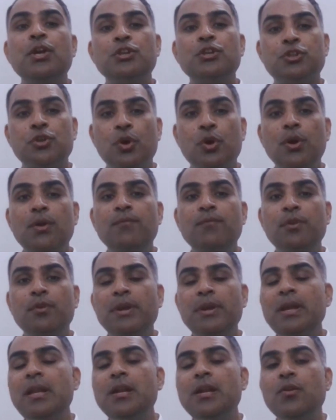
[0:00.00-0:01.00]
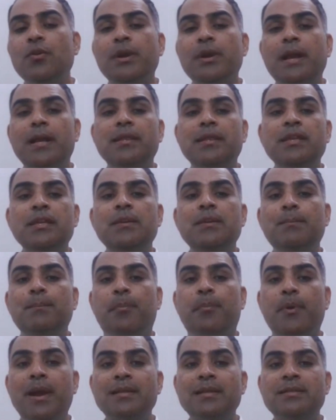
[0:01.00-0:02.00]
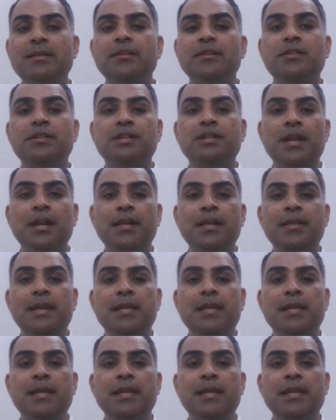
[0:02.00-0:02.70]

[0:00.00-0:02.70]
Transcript: So if you really look at the BRESER study,